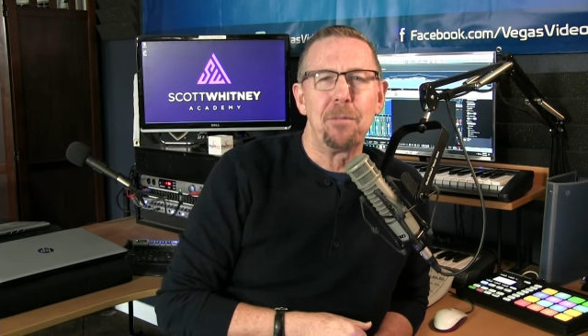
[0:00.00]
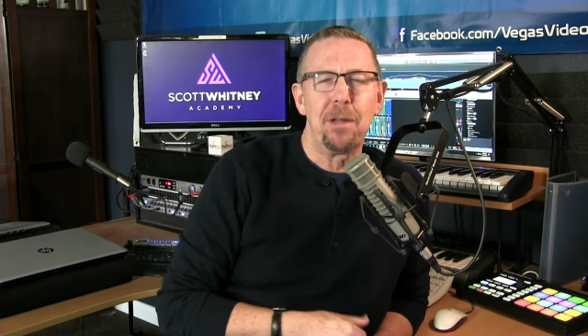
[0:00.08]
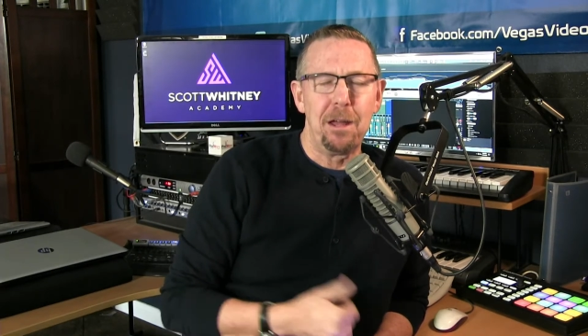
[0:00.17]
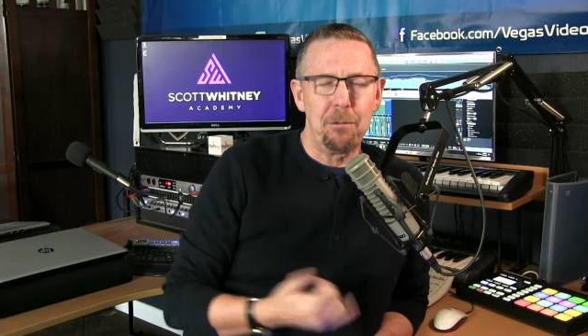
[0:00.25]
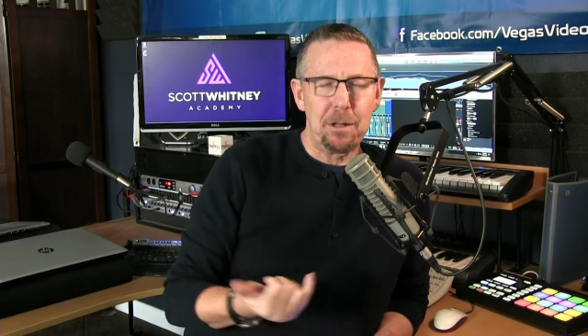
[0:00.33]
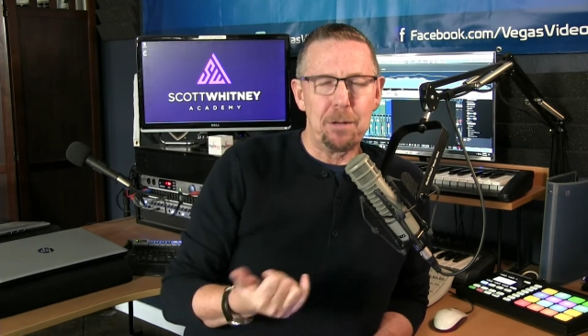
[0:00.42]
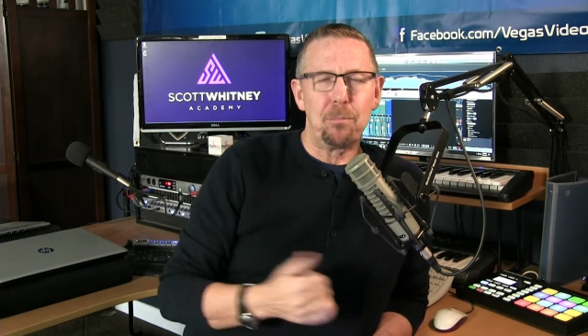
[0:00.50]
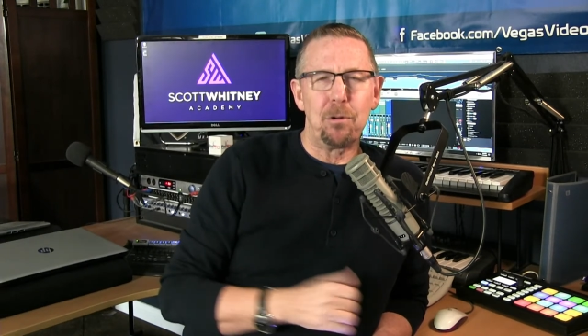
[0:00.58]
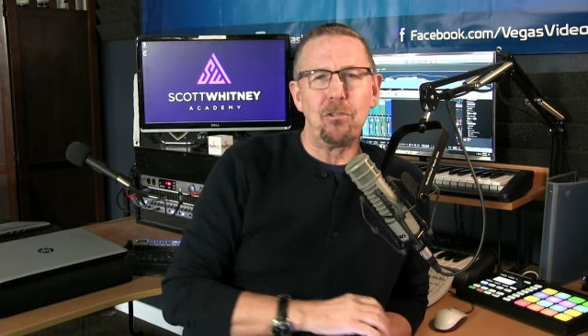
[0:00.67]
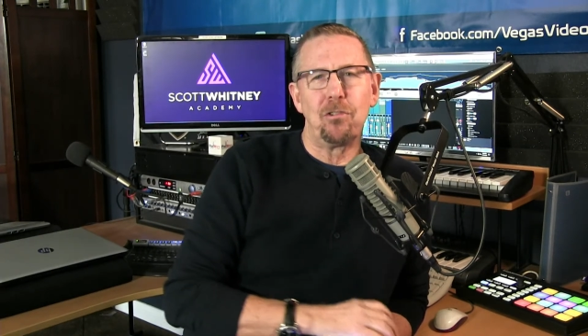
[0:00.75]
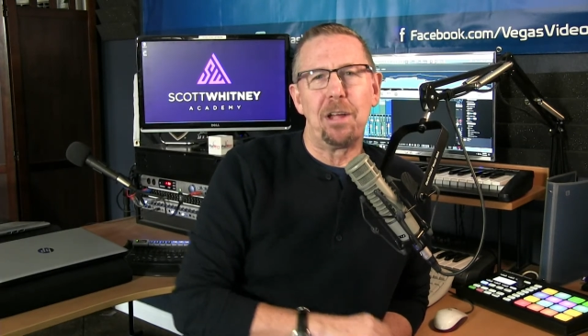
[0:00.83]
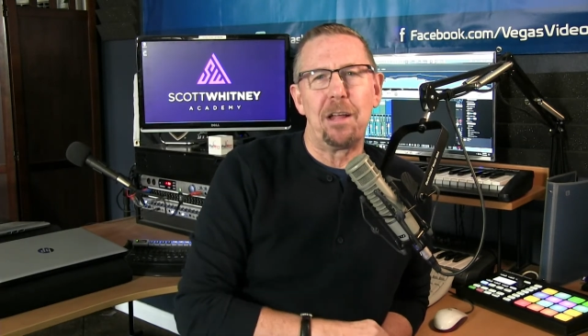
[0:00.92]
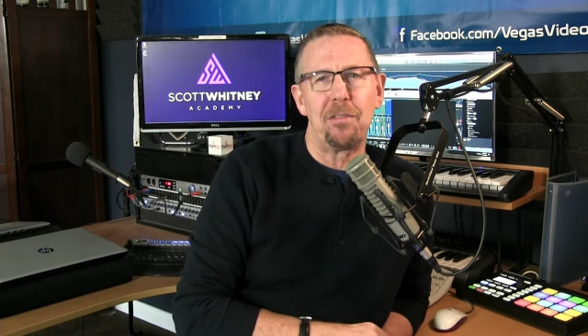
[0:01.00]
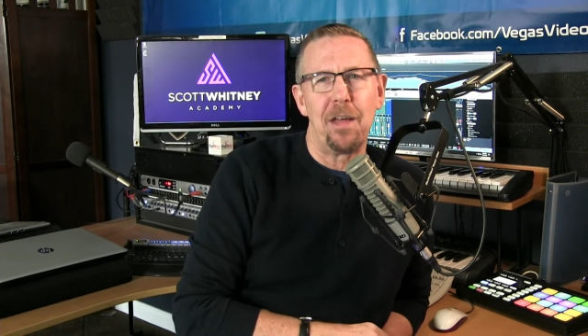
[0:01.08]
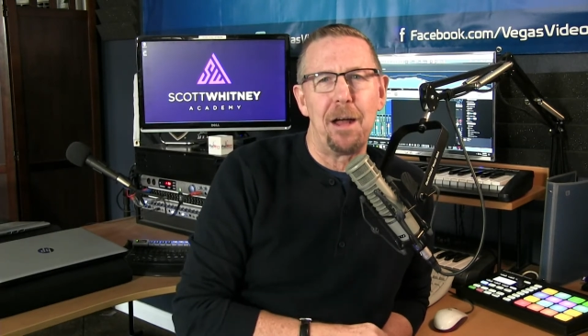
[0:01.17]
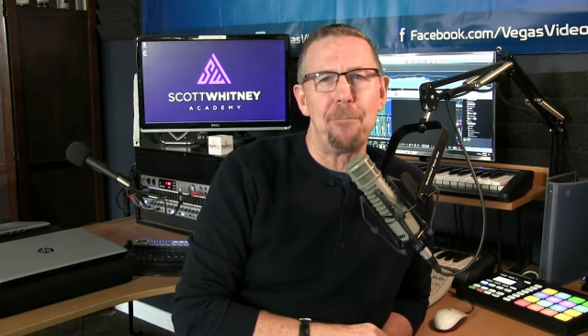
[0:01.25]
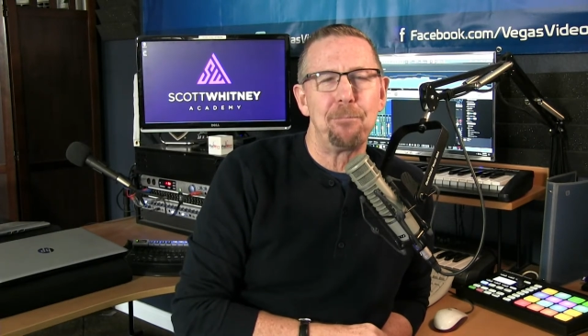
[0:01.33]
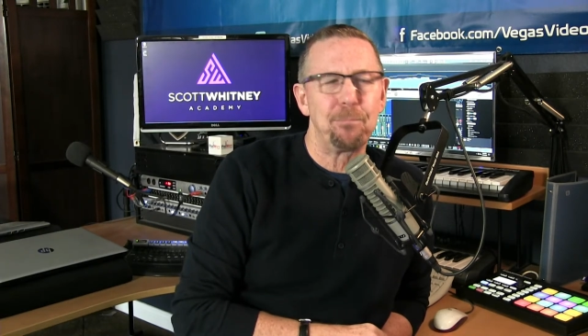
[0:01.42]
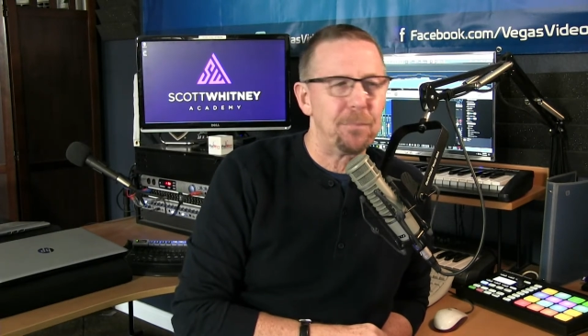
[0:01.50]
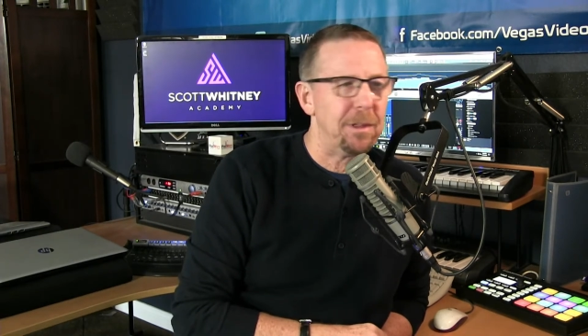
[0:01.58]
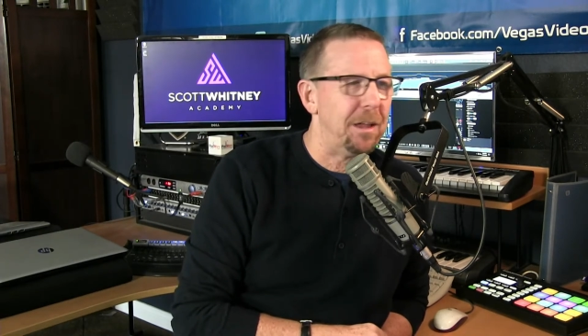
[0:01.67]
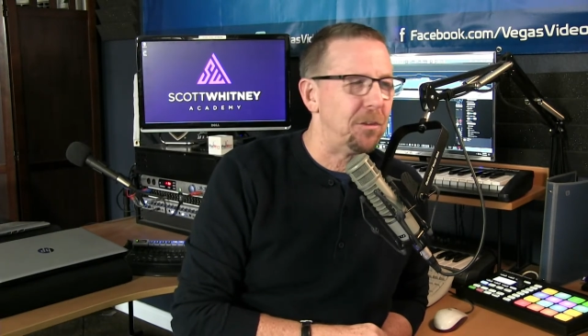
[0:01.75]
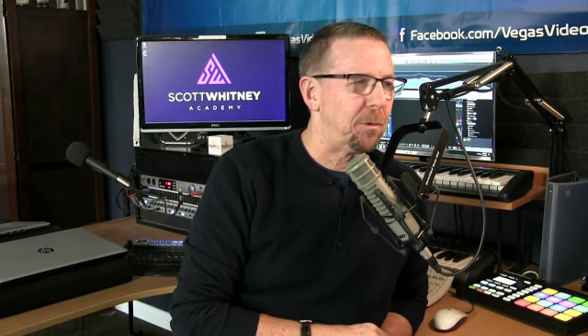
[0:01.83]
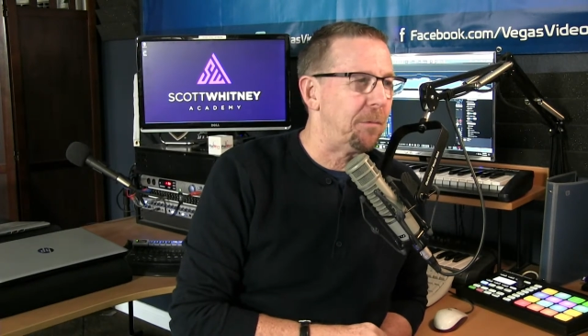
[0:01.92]
and we'd appreciate that
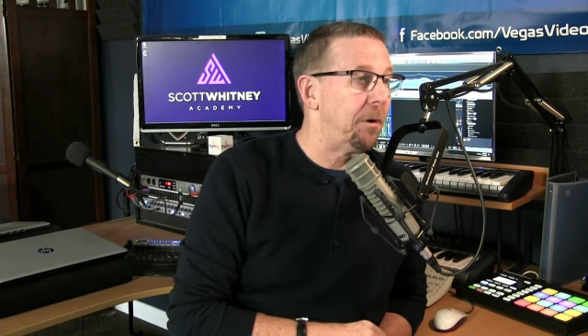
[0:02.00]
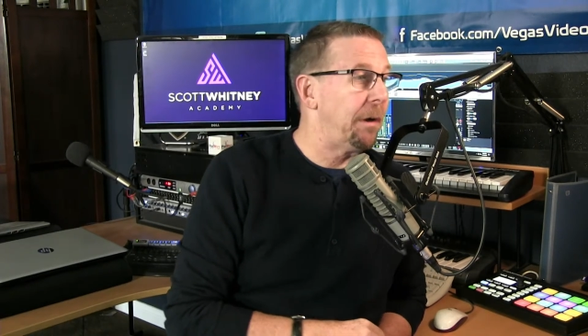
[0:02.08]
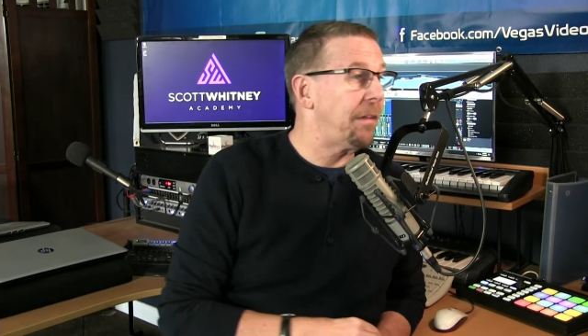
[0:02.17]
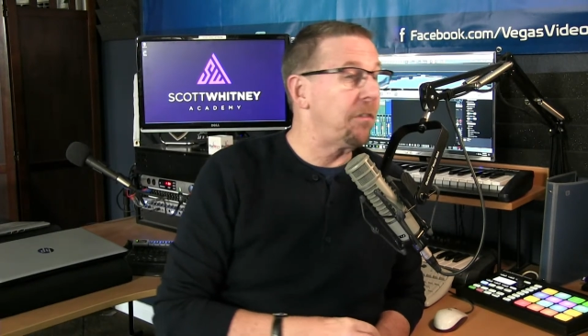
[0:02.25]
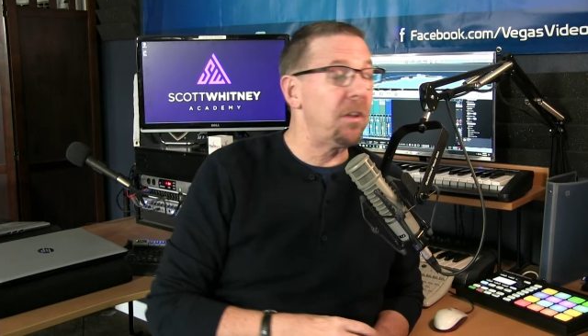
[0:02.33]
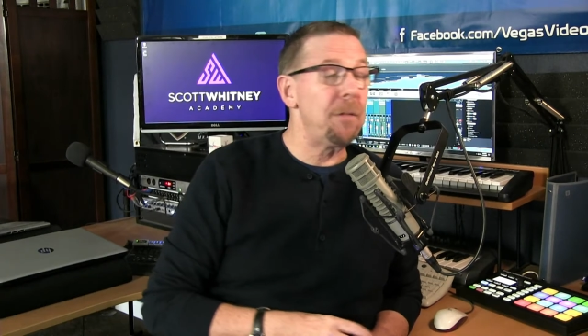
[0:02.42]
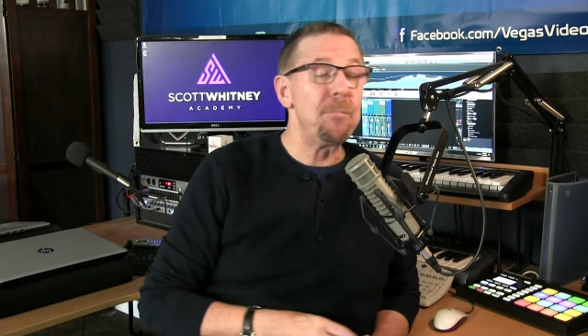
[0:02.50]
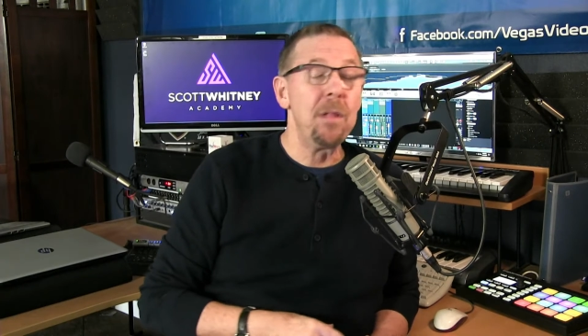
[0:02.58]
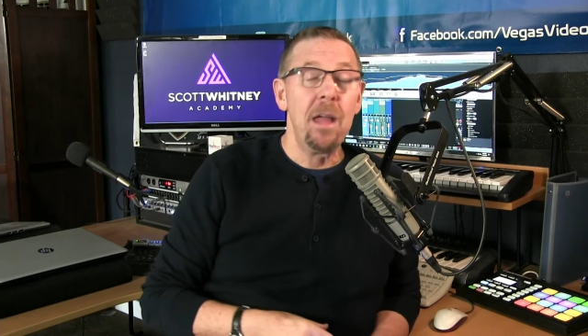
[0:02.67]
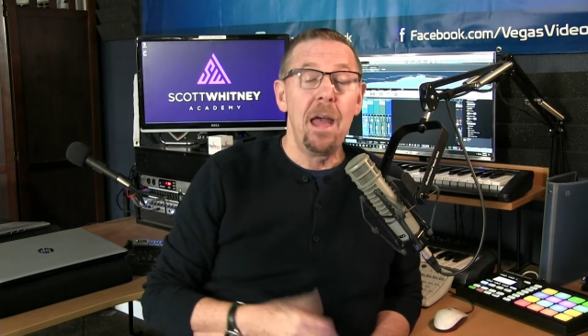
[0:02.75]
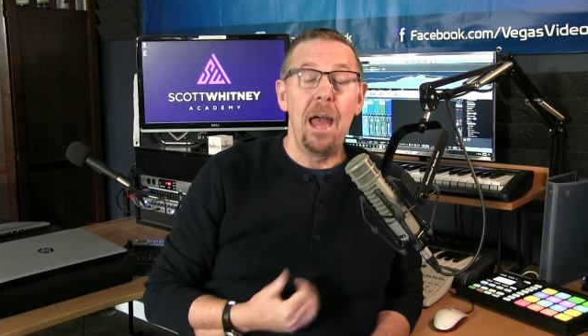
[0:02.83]
as well. All right, that's it.